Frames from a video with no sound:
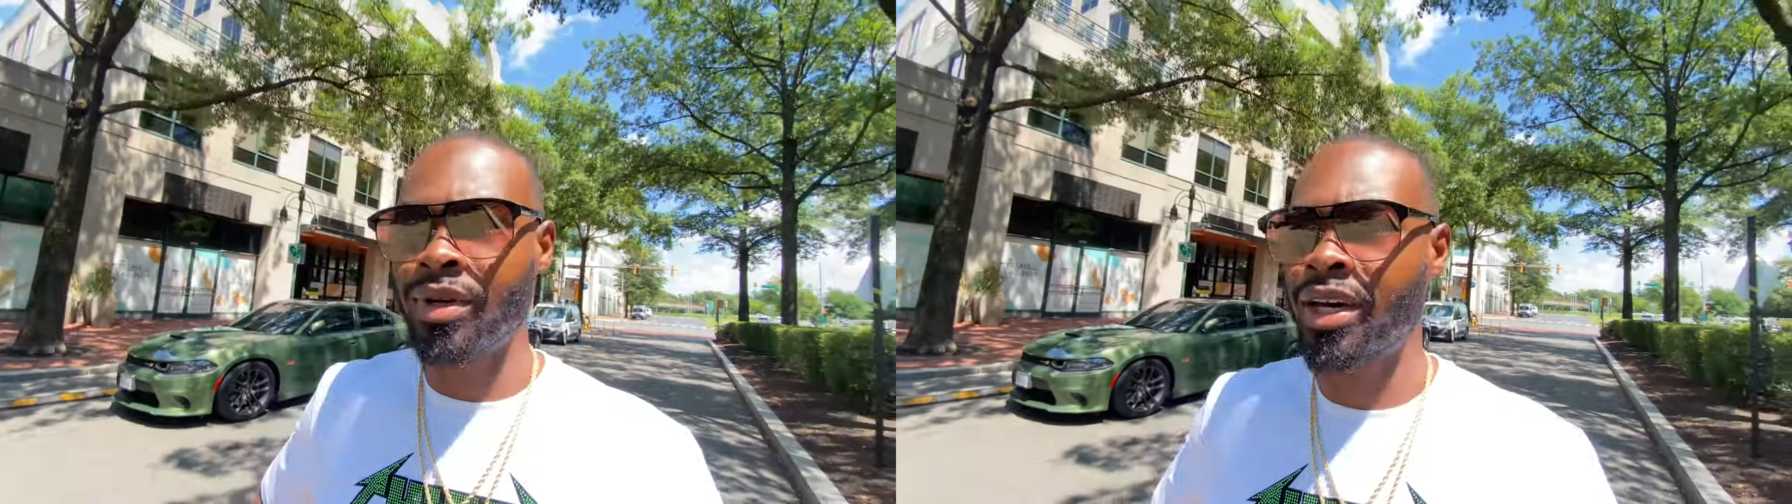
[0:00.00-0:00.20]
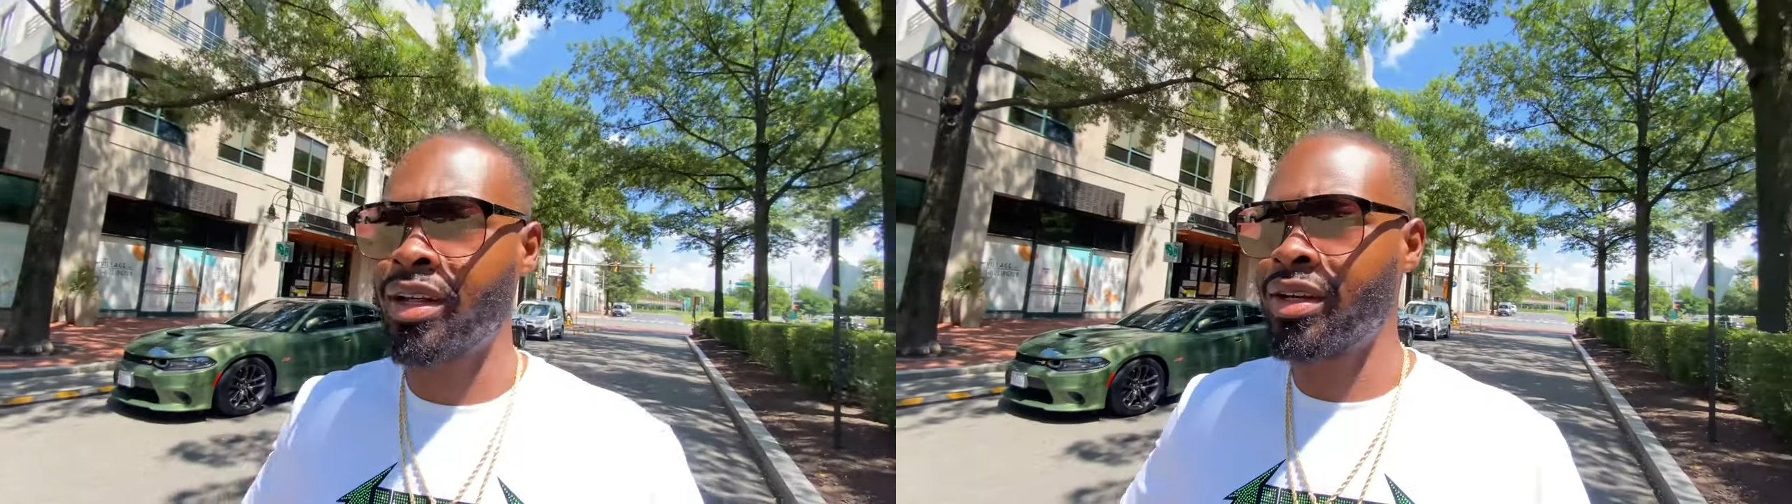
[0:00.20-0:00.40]

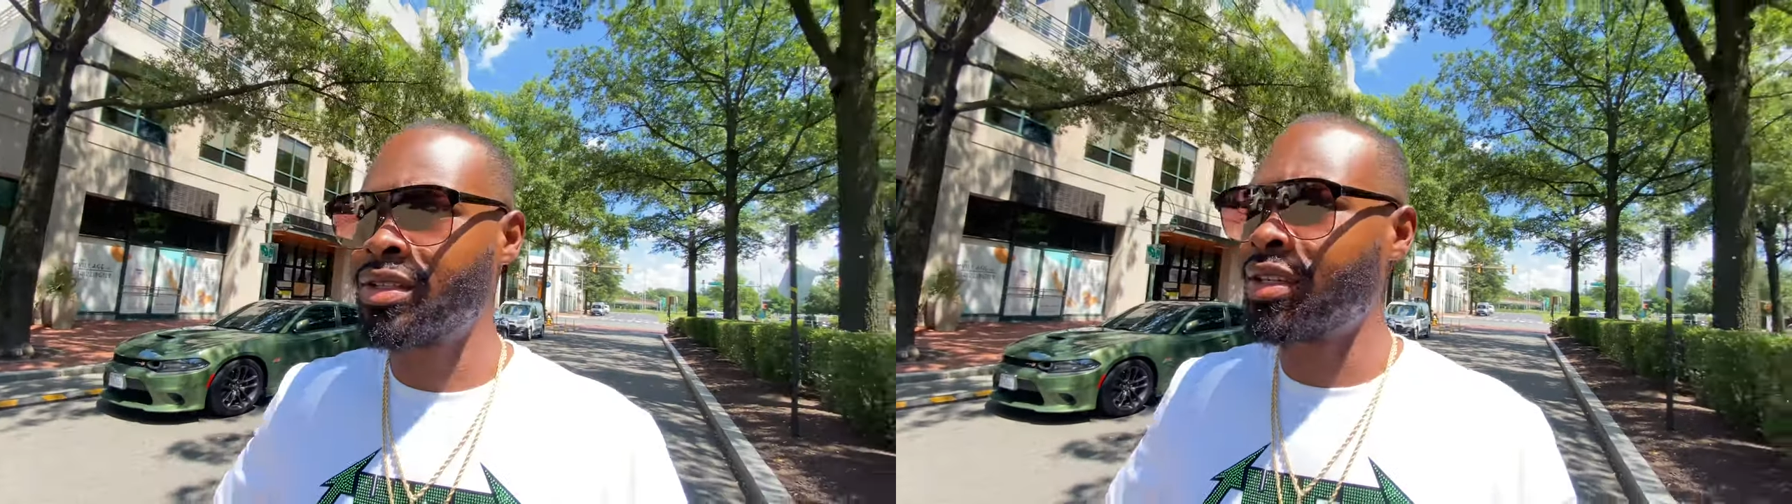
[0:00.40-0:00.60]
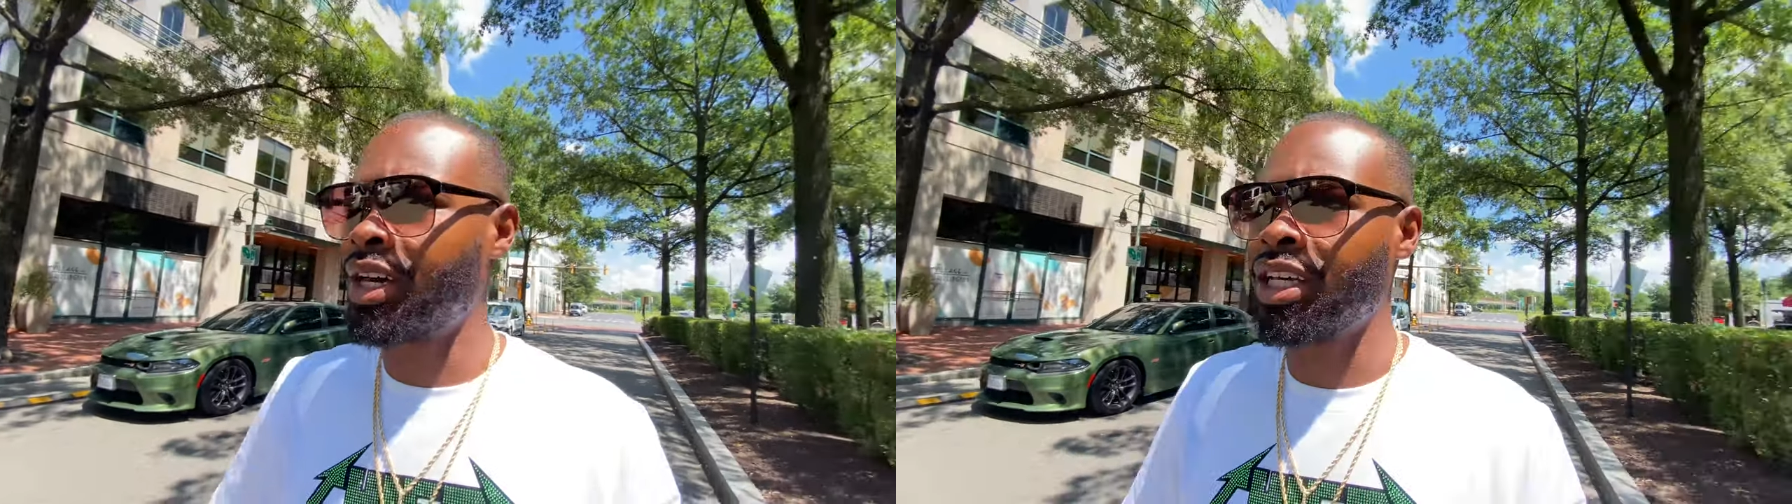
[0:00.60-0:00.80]
man. In
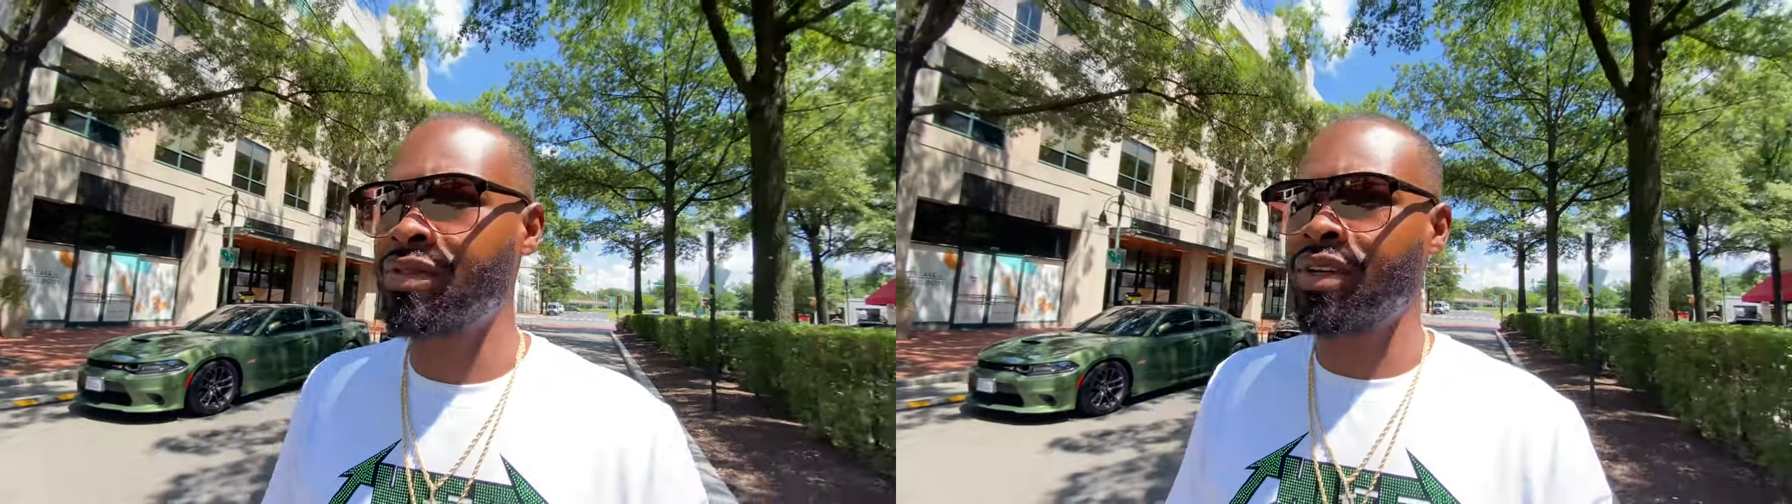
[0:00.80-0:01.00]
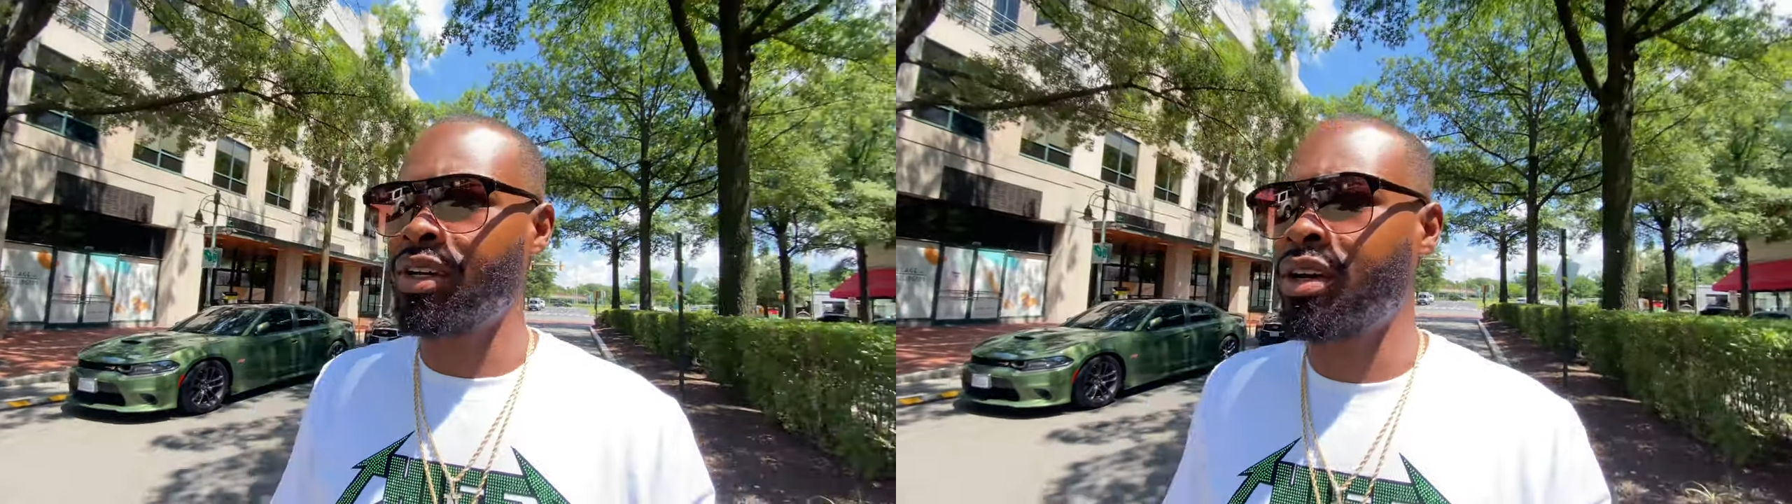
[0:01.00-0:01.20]
today's
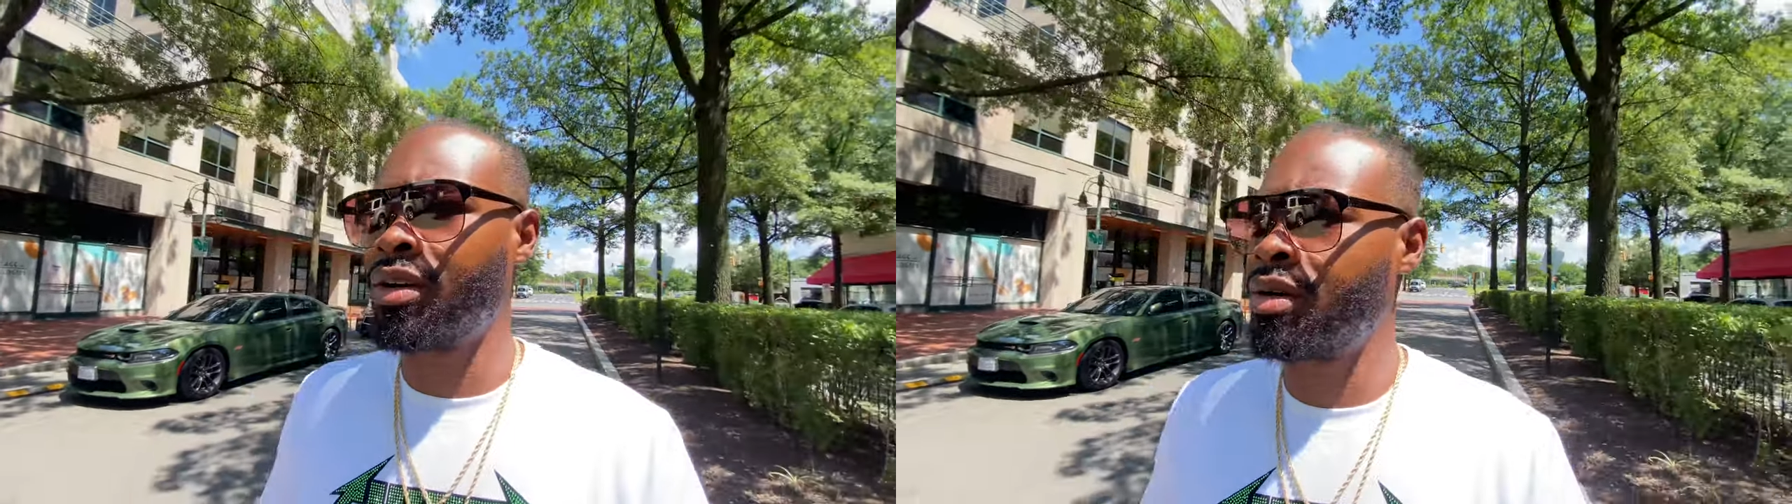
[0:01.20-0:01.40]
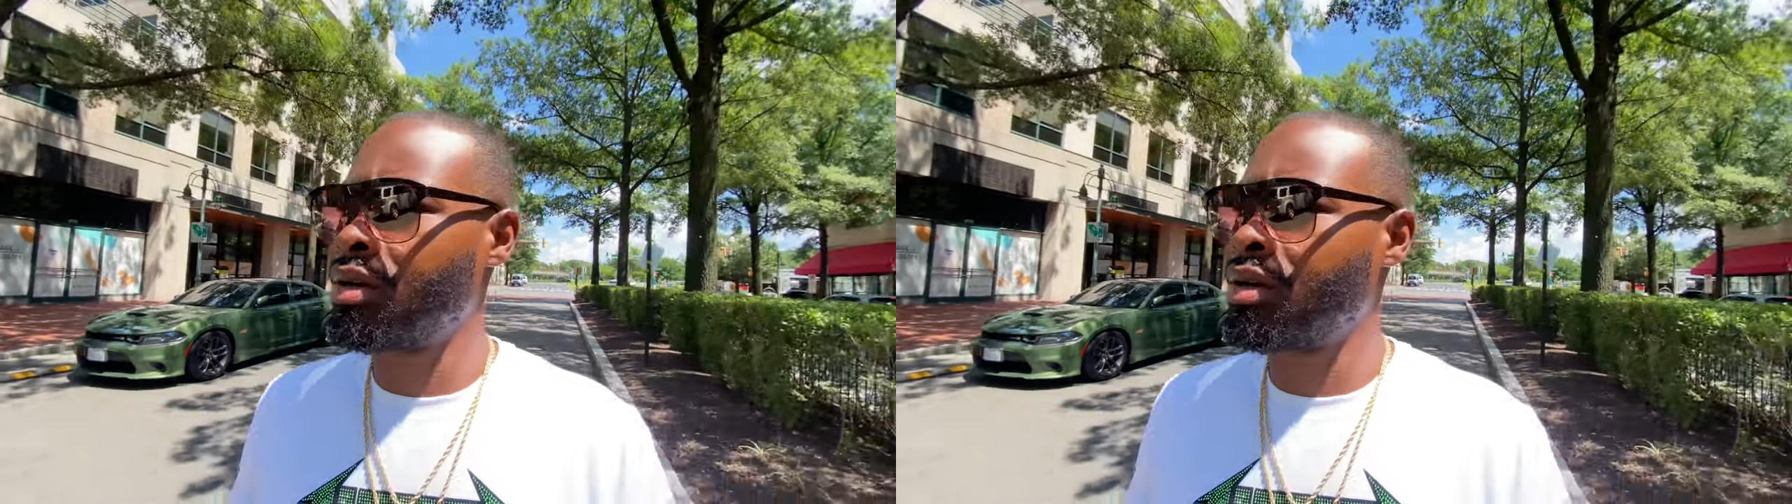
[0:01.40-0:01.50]
video,